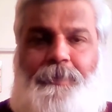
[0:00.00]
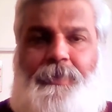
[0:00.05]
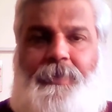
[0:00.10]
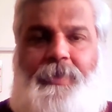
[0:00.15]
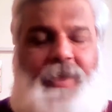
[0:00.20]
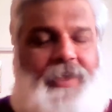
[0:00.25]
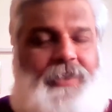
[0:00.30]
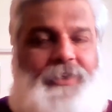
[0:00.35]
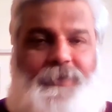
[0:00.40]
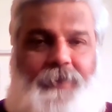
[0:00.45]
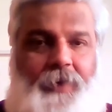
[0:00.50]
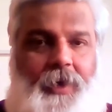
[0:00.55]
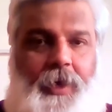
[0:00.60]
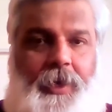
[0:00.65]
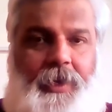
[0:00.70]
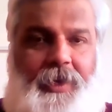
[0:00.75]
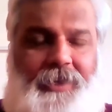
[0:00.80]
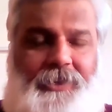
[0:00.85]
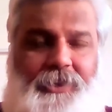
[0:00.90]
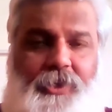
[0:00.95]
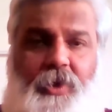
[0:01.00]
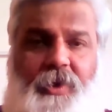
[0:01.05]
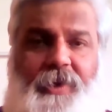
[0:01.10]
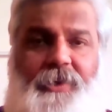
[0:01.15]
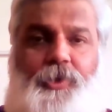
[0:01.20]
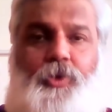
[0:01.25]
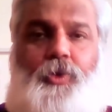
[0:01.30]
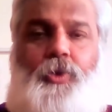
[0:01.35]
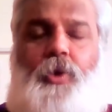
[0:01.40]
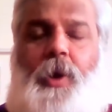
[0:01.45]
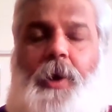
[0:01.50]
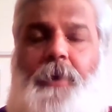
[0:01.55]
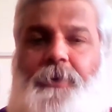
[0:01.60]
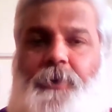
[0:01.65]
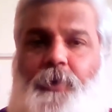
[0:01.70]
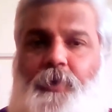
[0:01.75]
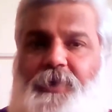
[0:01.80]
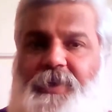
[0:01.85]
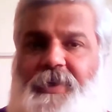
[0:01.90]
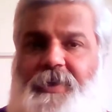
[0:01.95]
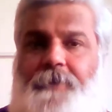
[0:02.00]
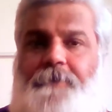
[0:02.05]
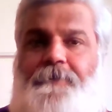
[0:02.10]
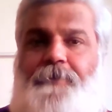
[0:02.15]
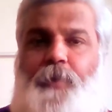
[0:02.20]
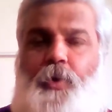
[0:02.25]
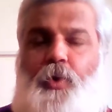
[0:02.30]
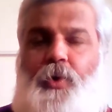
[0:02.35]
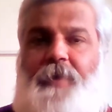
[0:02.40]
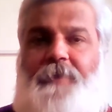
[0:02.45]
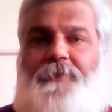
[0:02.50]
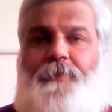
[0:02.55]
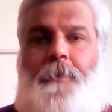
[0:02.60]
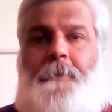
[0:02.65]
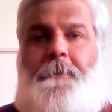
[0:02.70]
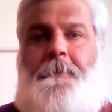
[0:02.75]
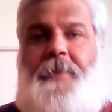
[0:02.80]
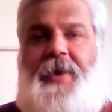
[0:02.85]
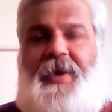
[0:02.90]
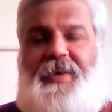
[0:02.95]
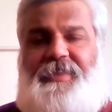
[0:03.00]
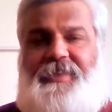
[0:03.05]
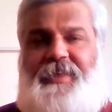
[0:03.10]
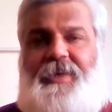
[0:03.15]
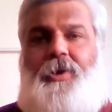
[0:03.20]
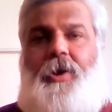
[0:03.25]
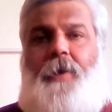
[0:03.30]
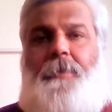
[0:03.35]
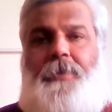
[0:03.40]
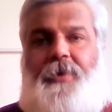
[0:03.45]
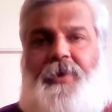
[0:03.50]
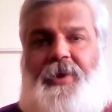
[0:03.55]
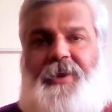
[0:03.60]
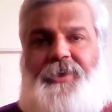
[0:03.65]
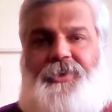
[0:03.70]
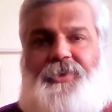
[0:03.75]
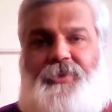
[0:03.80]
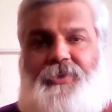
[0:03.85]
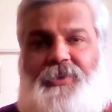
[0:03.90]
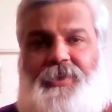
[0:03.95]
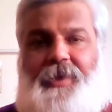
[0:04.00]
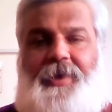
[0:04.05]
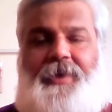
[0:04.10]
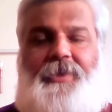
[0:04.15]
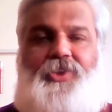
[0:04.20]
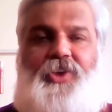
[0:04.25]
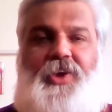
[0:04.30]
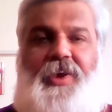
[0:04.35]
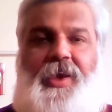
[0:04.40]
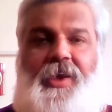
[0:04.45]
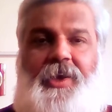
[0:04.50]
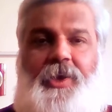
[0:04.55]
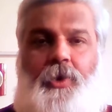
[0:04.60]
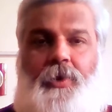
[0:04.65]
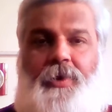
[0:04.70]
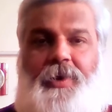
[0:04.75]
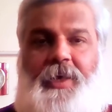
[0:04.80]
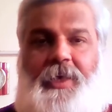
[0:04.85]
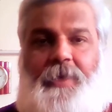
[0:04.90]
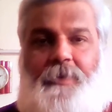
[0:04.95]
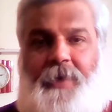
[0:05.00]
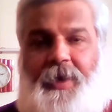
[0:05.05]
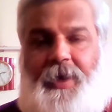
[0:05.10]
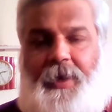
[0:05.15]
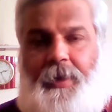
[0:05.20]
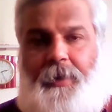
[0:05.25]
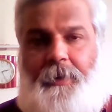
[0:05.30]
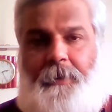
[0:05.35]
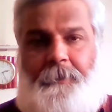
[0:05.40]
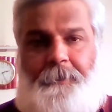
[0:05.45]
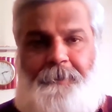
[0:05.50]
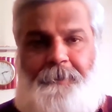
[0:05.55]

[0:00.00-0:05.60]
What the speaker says: that's fine. As long as you know how to use a computer for basic operations like checking your email,